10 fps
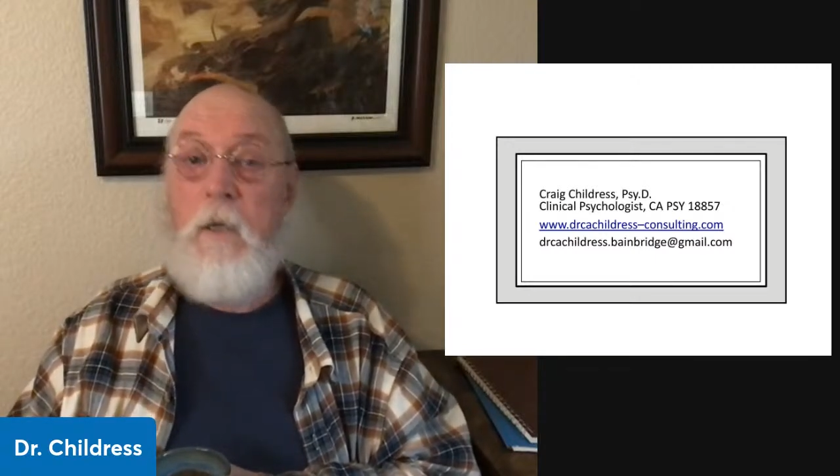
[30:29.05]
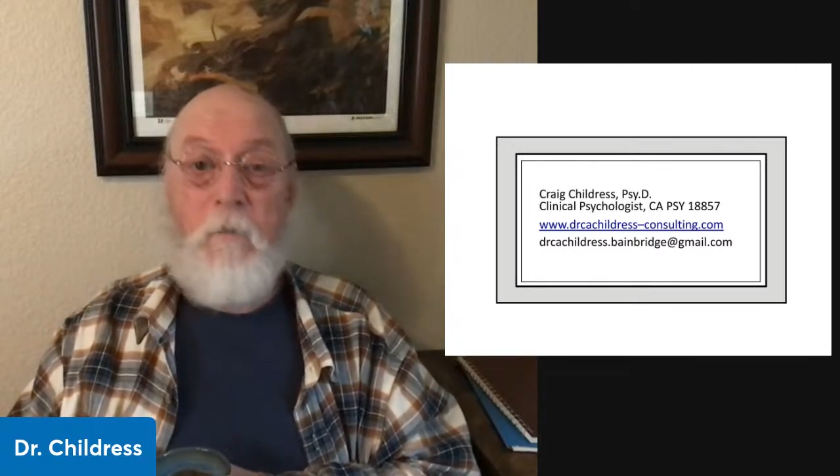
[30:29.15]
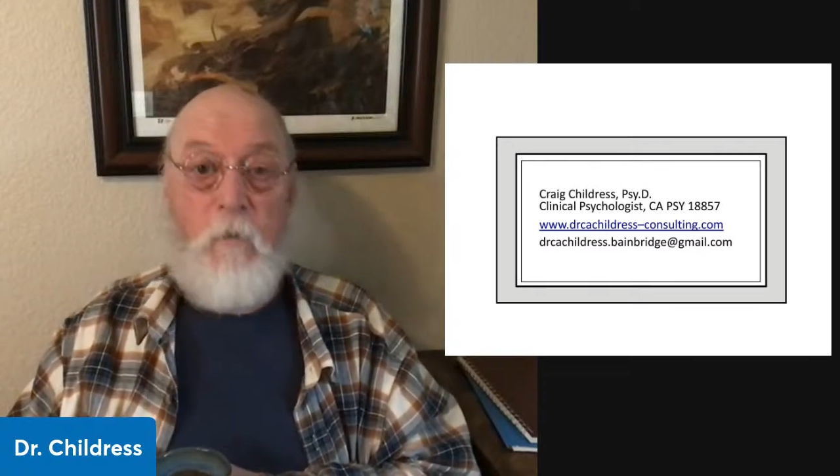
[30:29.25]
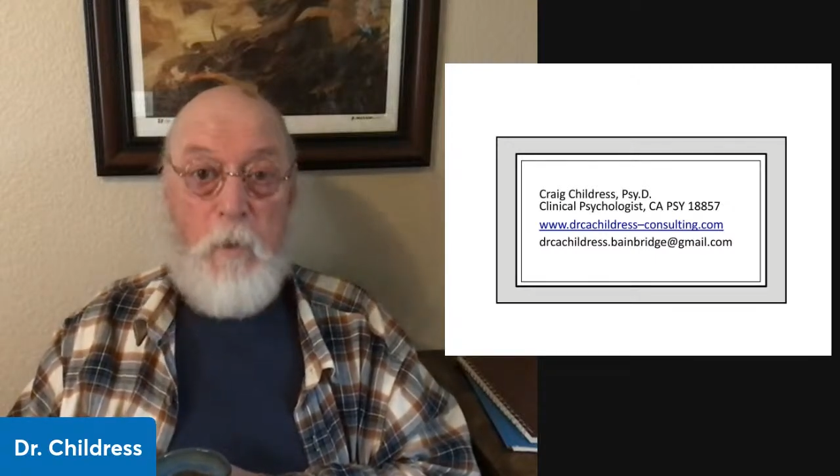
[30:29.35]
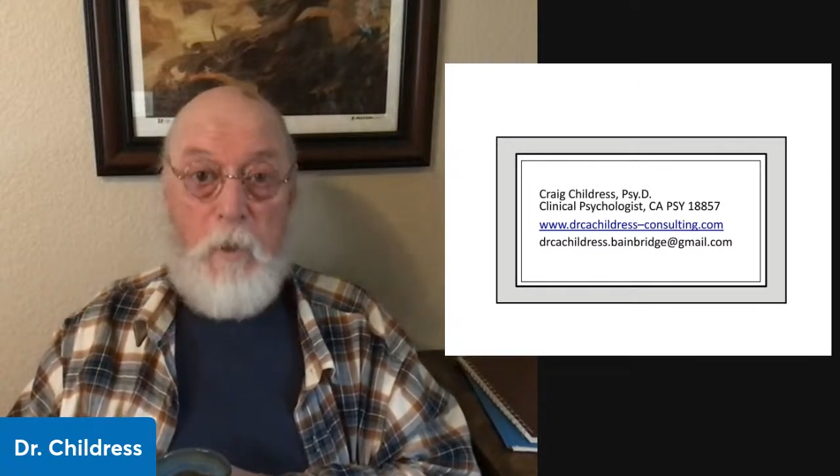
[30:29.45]

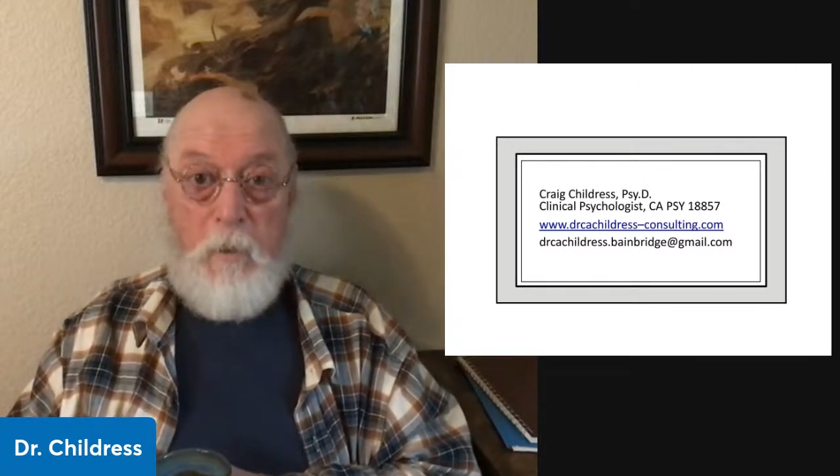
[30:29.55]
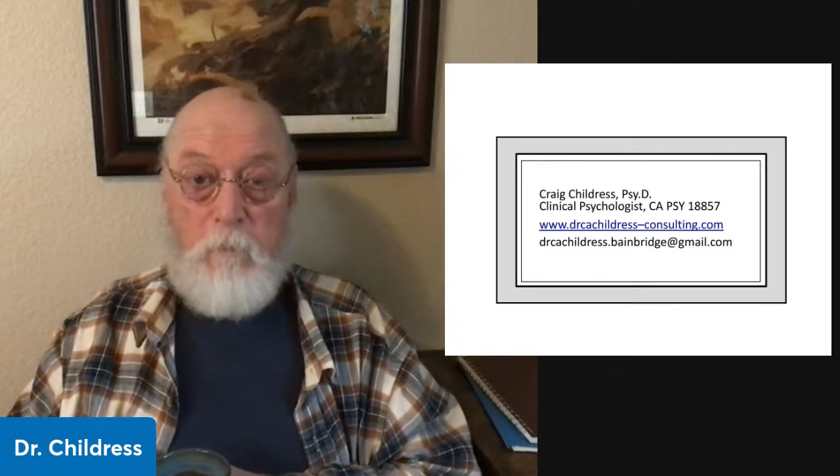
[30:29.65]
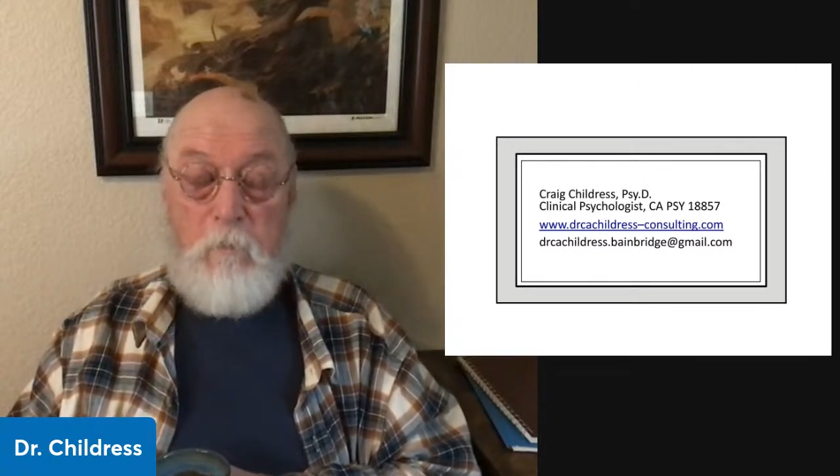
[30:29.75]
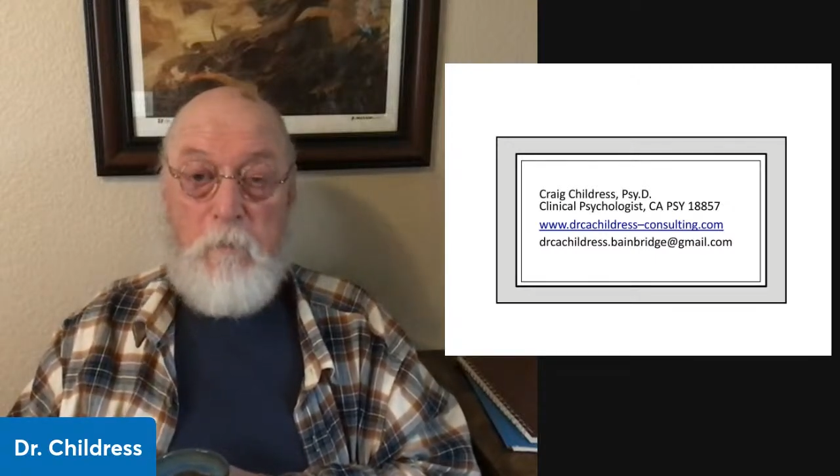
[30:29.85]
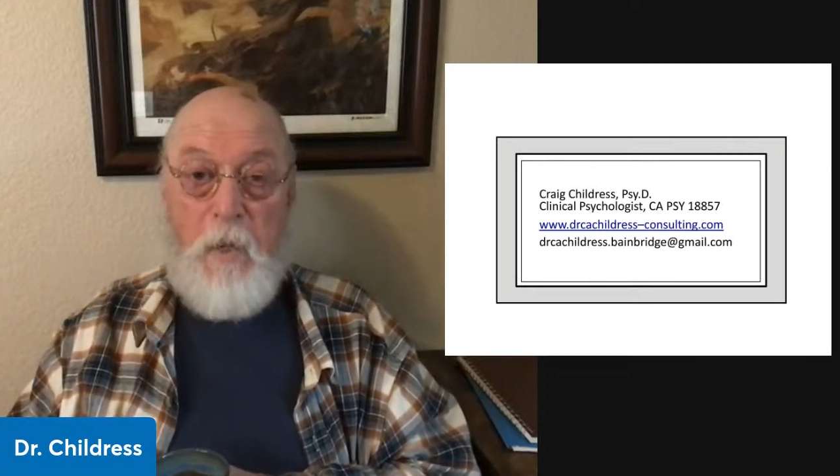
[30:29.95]
everybody.
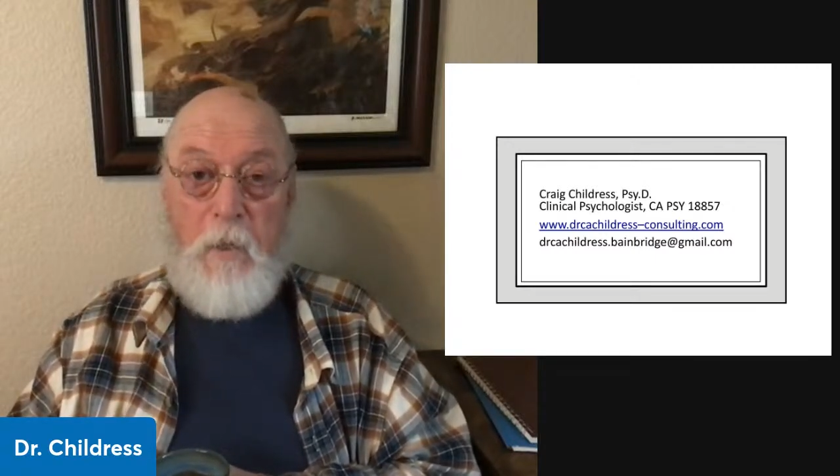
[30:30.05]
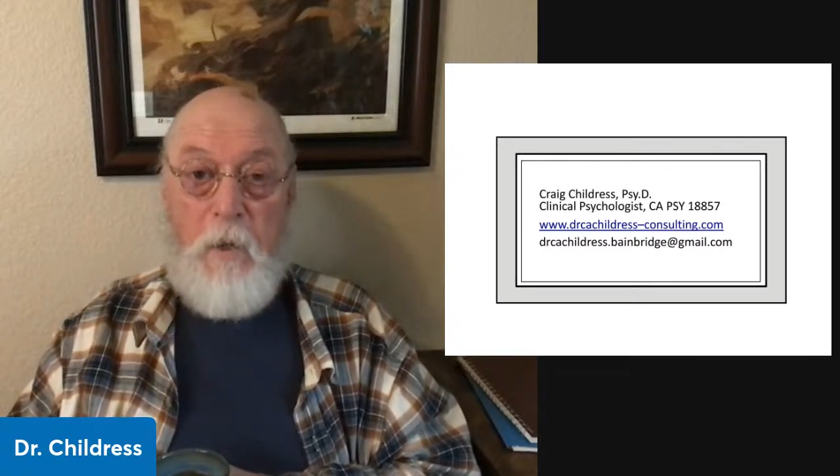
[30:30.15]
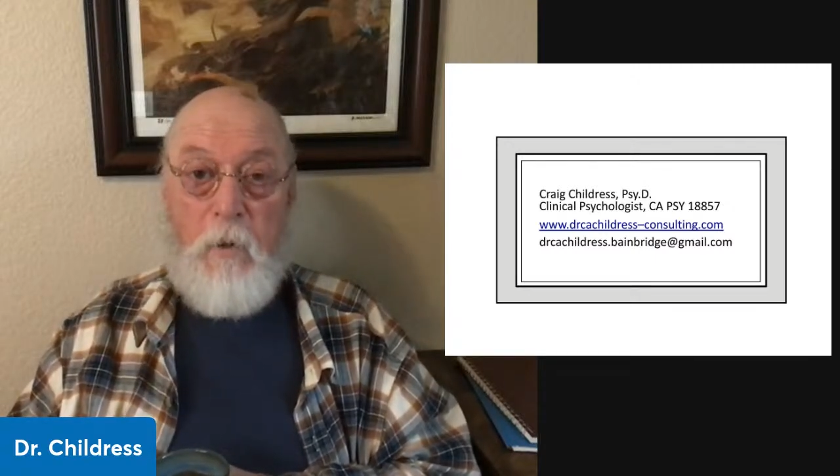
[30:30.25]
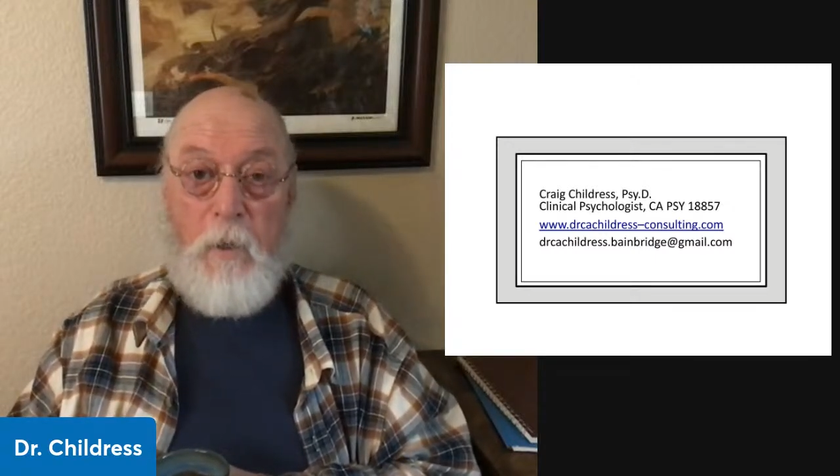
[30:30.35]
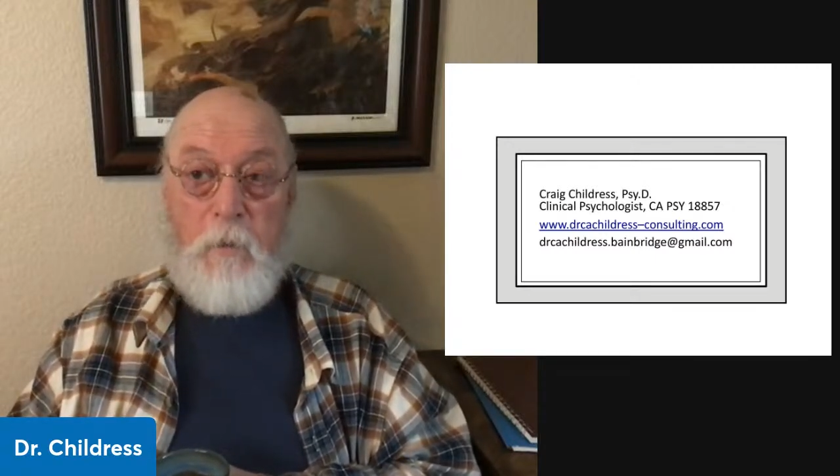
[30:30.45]
Take
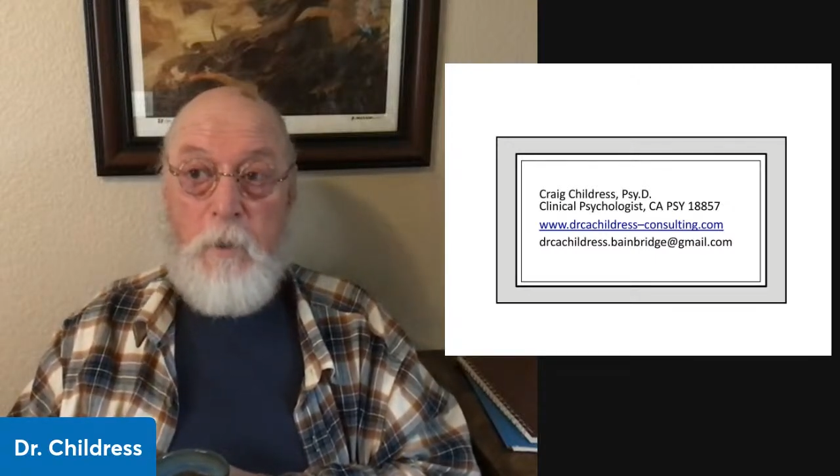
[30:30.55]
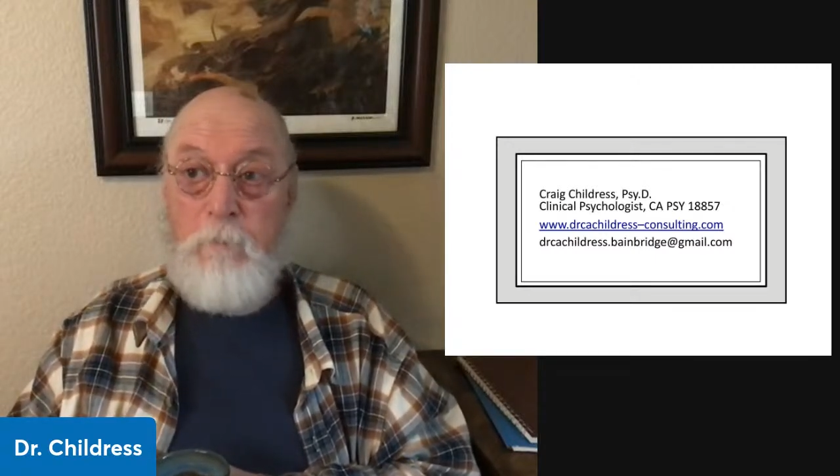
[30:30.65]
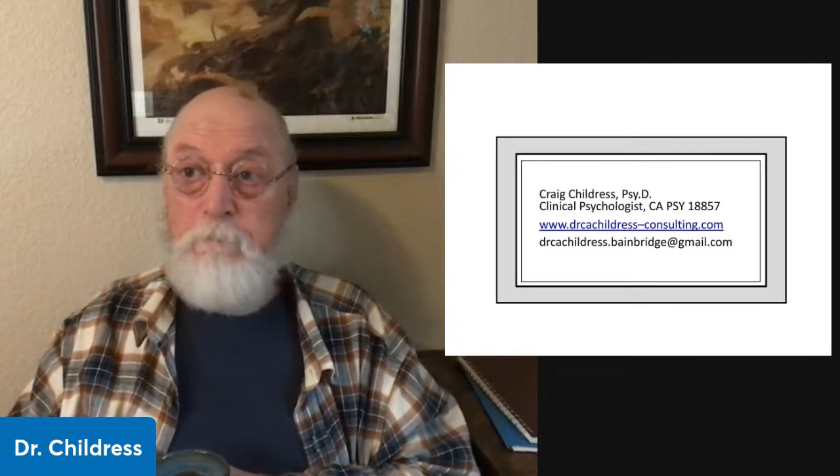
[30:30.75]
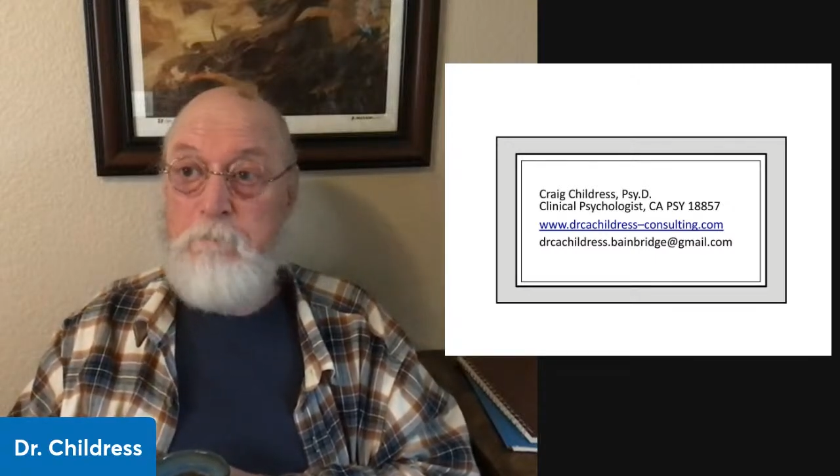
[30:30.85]
care out there.